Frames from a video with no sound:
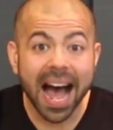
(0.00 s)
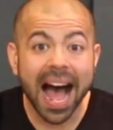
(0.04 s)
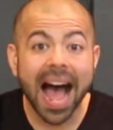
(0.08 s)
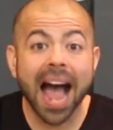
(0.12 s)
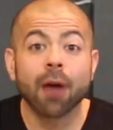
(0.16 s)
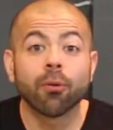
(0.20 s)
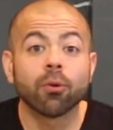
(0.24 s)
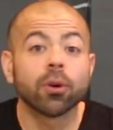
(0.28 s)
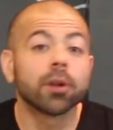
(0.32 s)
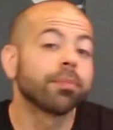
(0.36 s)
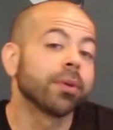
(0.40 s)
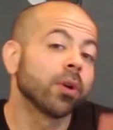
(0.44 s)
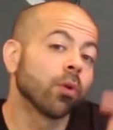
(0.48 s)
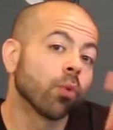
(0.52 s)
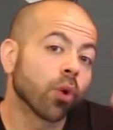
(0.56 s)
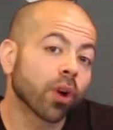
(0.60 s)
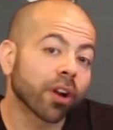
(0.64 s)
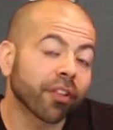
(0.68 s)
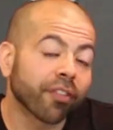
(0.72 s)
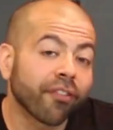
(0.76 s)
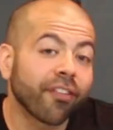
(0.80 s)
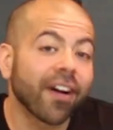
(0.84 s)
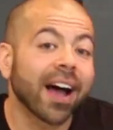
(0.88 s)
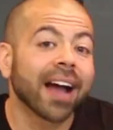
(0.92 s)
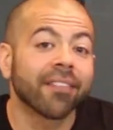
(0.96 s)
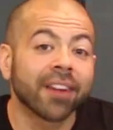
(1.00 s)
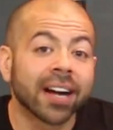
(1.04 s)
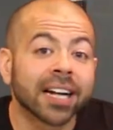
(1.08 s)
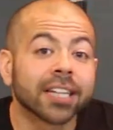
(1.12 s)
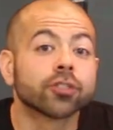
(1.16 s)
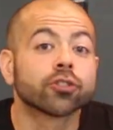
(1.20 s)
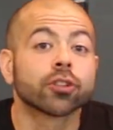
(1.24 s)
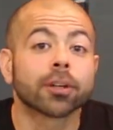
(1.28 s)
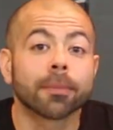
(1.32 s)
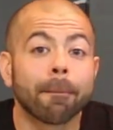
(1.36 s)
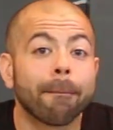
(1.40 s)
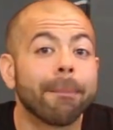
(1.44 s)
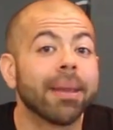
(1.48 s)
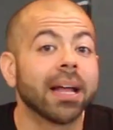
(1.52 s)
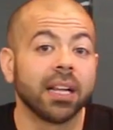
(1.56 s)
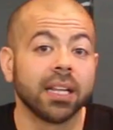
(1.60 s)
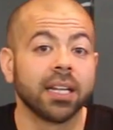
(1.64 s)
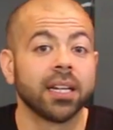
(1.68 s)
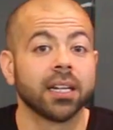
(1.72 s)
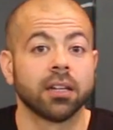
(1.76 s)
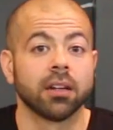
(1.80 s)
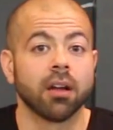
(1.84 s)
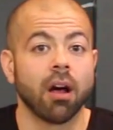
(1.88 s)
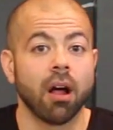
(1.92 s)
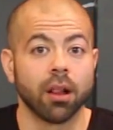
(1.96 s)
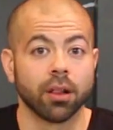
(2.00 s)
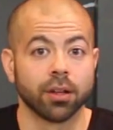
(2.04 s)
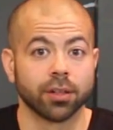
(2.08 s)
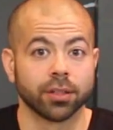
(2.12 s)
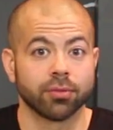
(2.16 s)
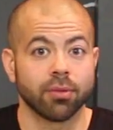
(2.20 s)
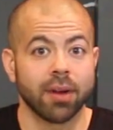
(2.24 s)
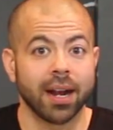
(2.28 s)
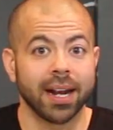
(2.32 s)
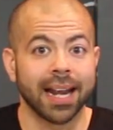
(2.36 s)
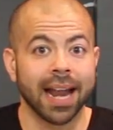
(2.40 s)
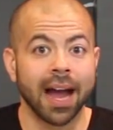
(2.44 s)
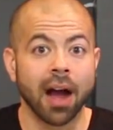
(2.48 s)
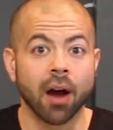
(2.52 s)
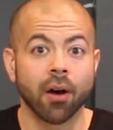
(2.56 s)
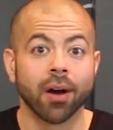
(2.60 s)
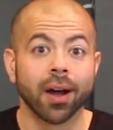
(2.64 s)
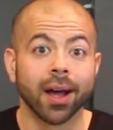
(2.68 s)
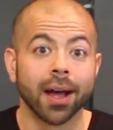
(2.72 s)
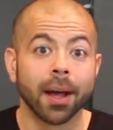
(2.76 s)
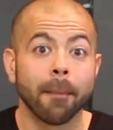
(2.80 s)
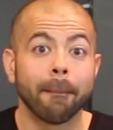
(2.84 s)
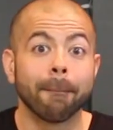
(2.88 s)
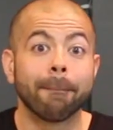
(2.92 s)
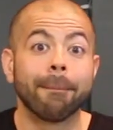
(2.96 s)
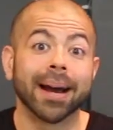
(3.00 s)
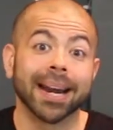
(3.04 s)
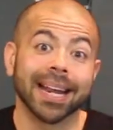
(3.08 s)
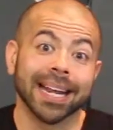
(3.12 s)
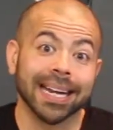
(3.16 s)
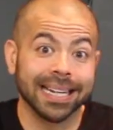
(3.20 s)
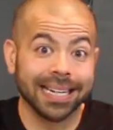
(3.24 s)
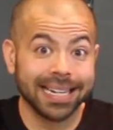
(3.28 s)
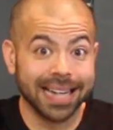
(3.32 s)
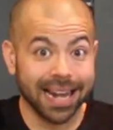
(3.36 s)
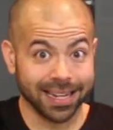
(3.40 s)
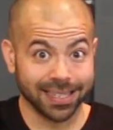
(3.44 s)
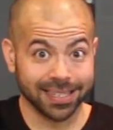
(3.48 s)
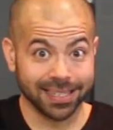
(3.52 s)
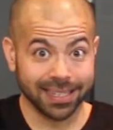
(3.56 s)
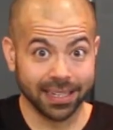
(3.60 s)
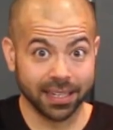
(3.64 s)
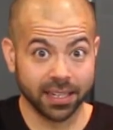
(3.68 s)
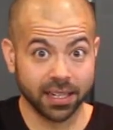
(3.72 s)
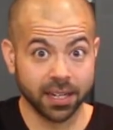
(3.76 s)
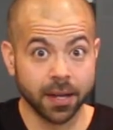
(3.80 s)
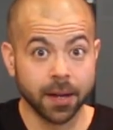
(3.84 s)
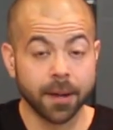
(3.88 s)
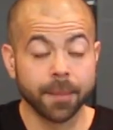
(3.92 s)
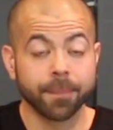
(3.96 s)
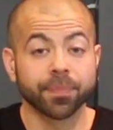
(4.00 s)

I would be worth $500 billion right now, but it doesn't.